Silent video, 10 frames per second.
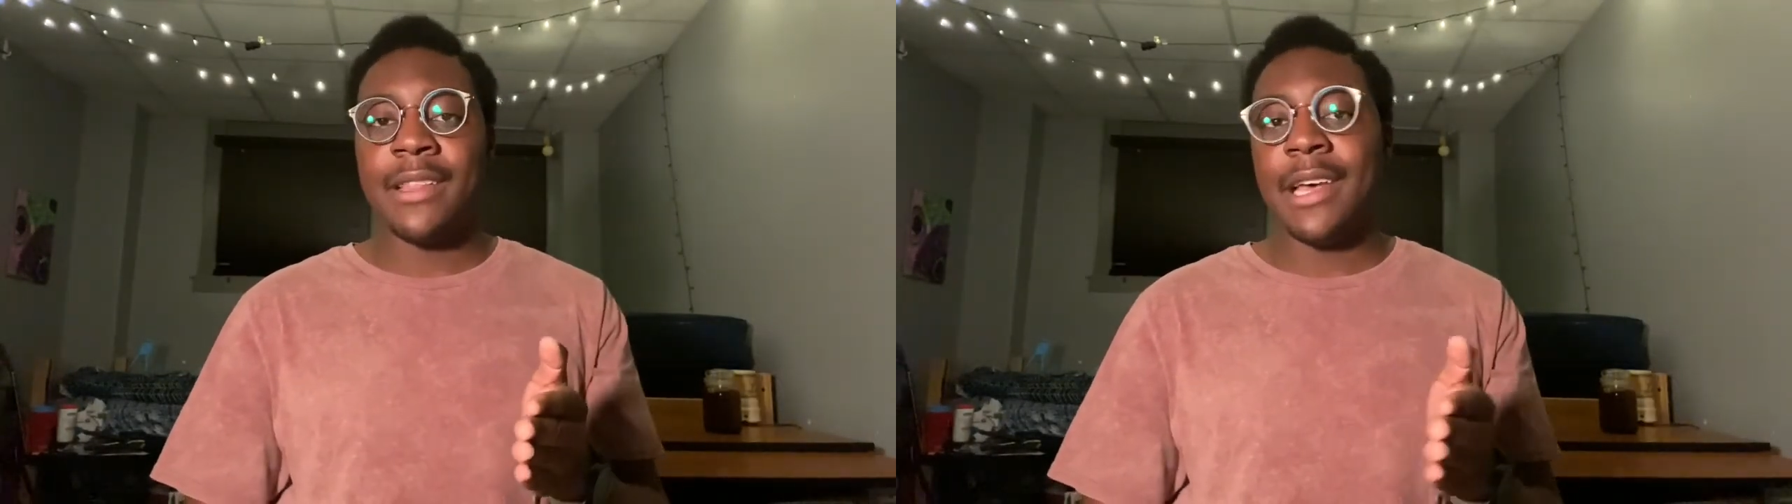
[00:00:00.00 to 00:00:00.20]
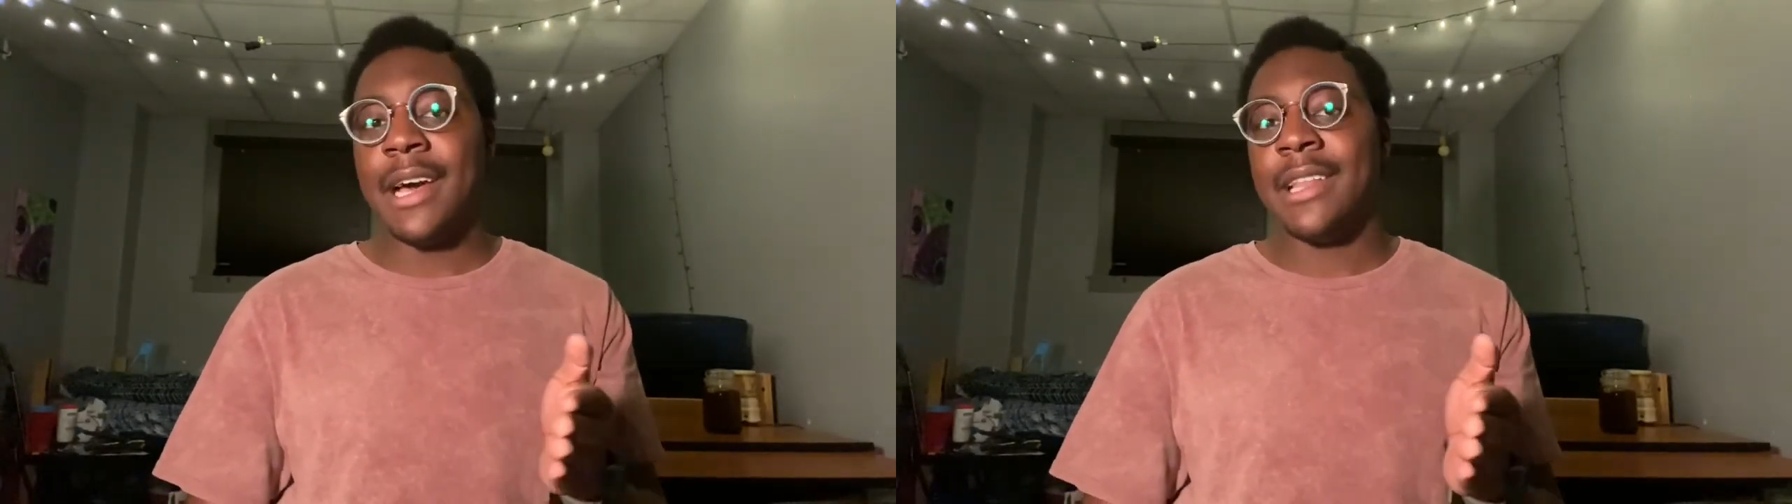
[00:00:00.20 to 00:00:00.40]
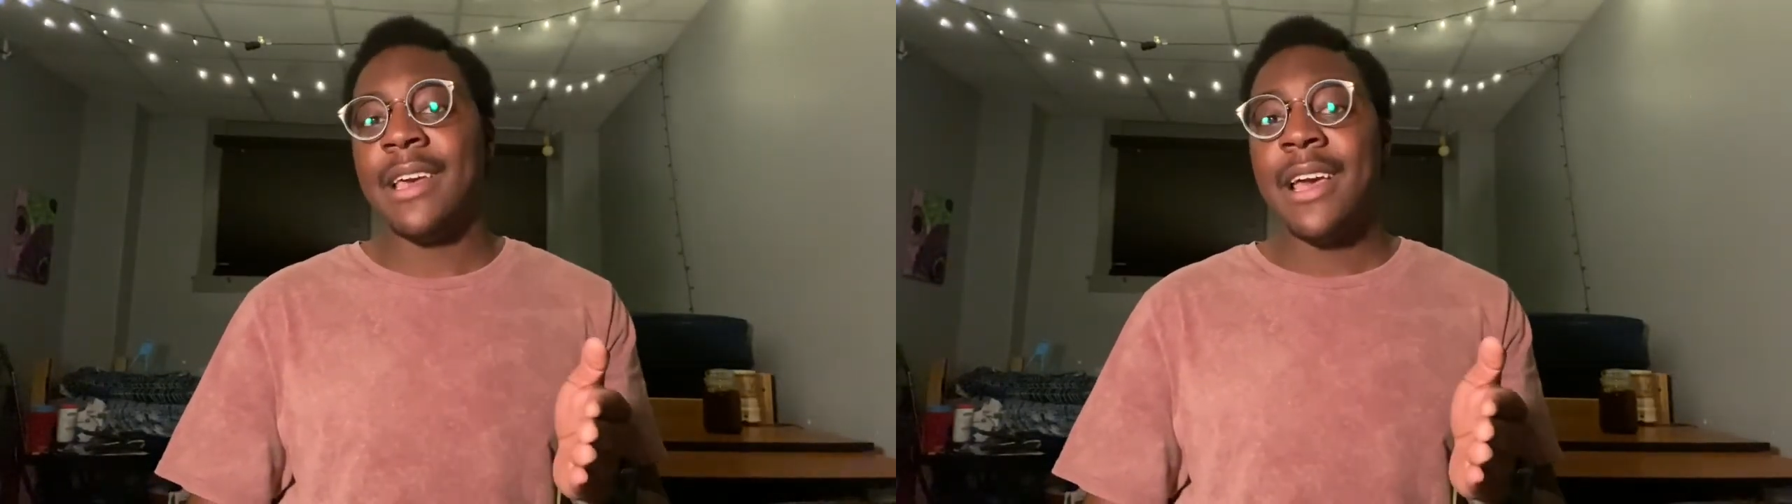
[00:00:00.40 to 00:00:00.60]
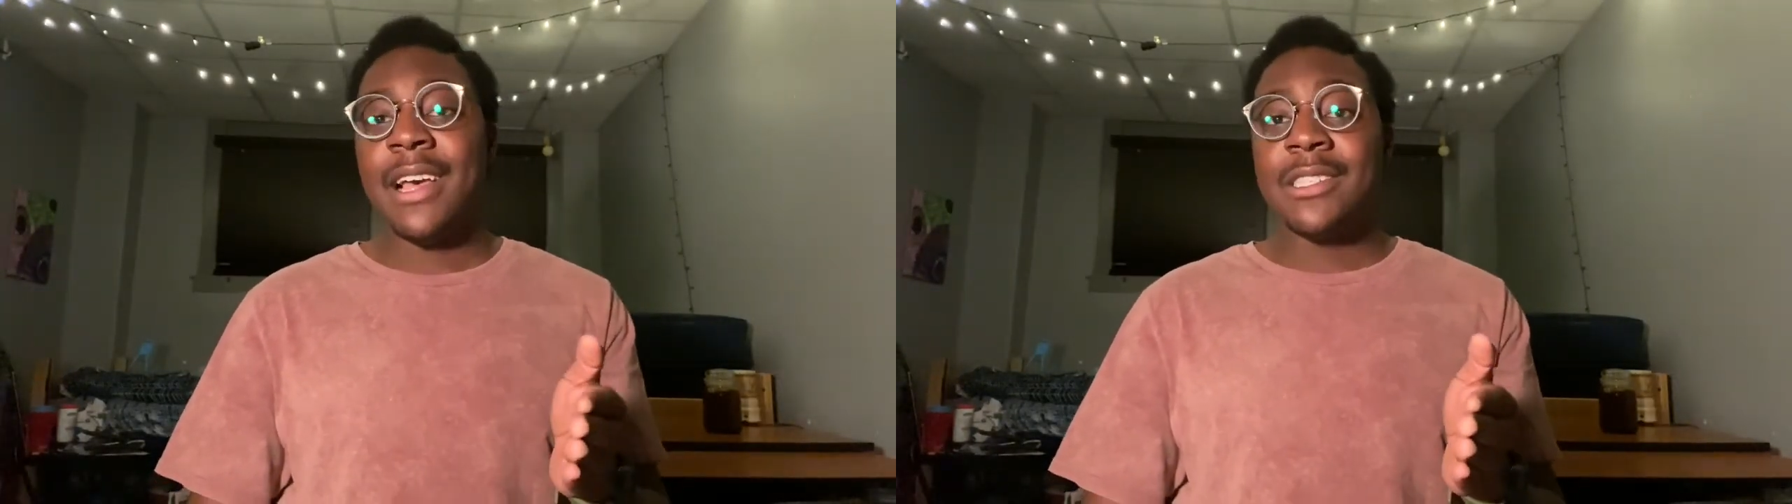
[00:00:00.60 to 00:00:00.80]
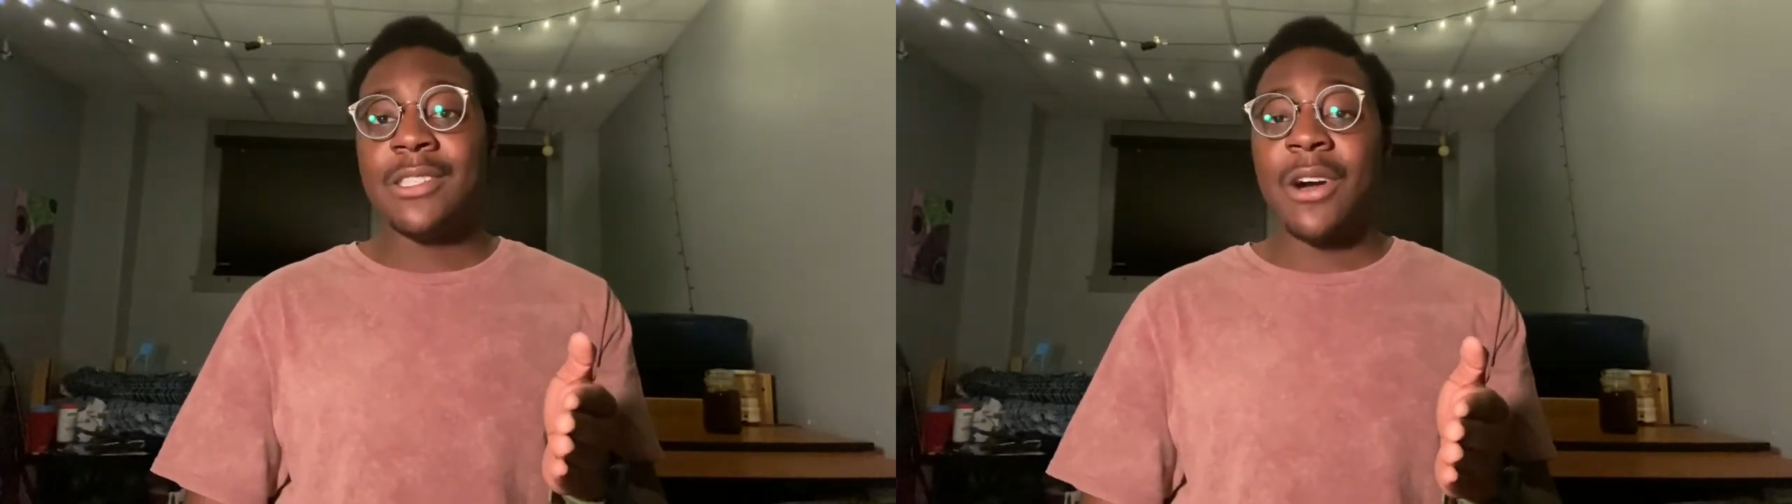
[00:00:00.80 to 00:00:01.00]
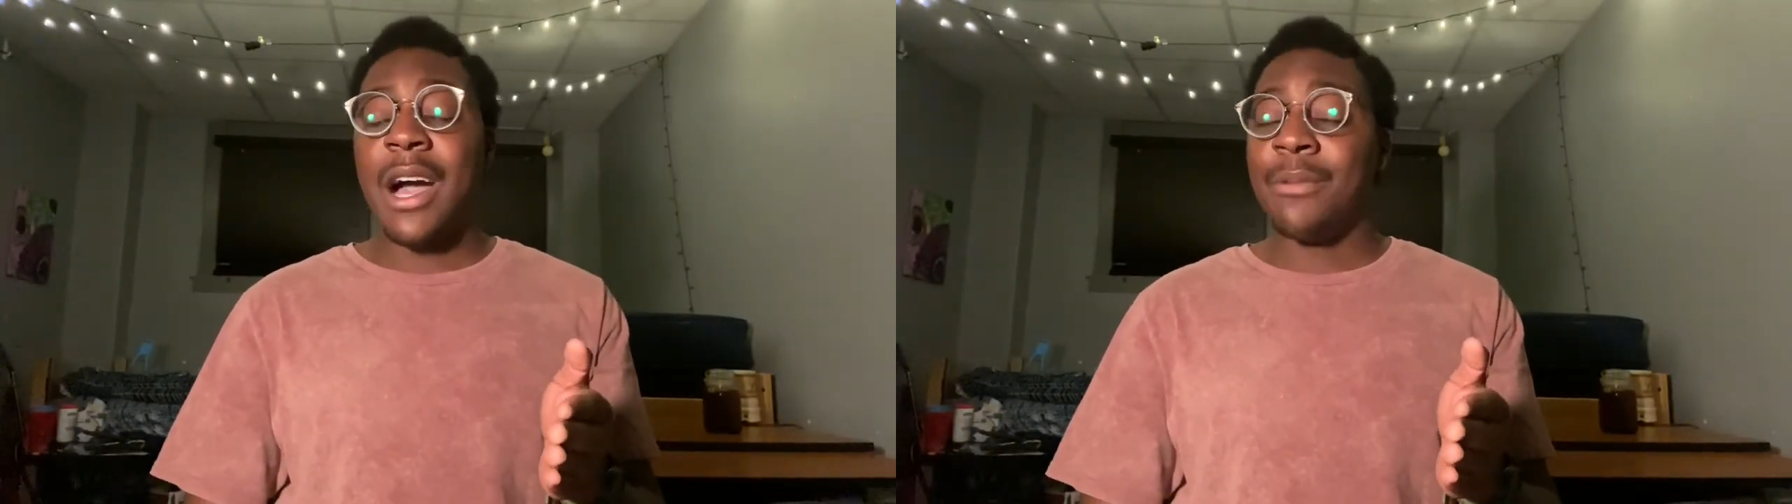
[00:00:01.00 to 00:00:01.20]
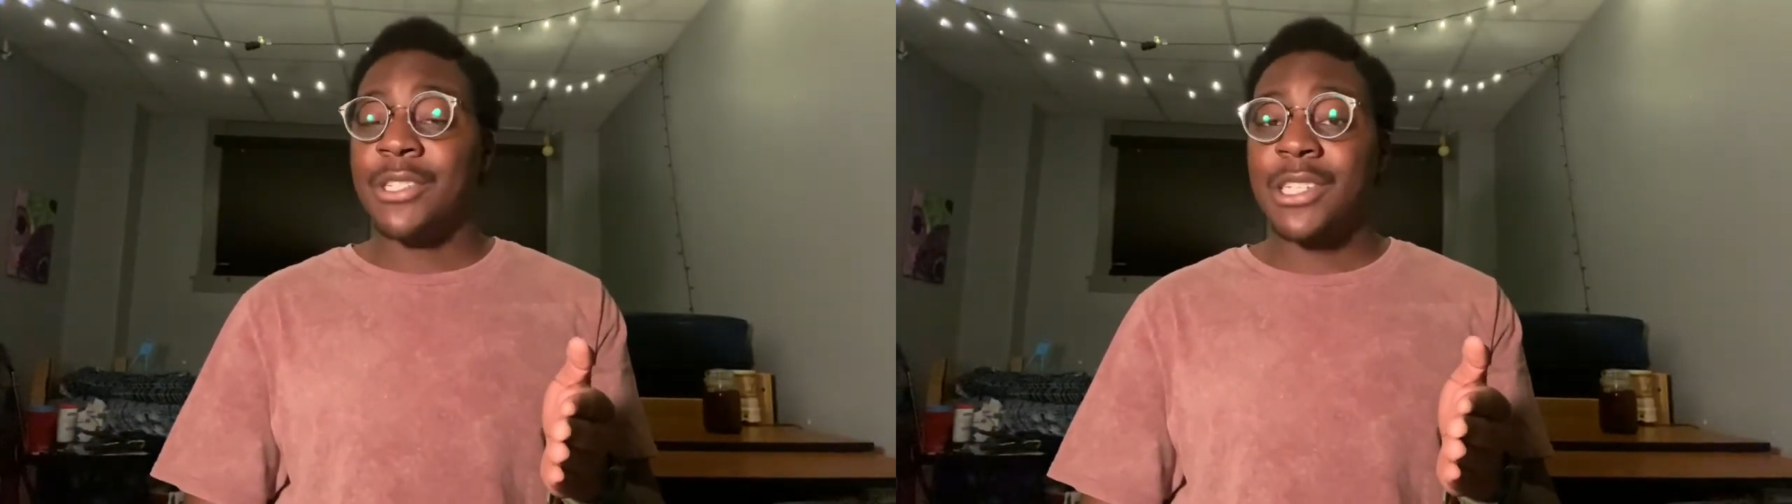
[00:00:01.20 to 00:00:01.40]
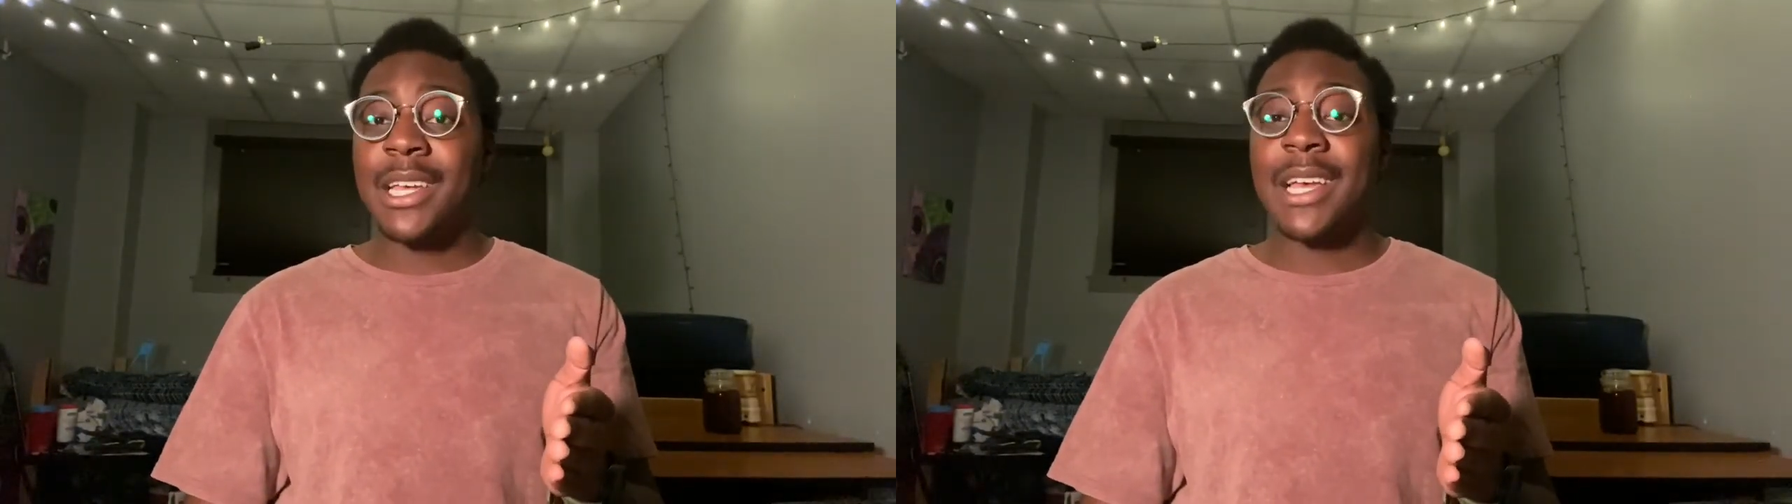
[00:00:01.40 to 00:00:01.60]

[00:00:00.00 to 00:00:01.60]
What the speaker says: that. So I'm watching that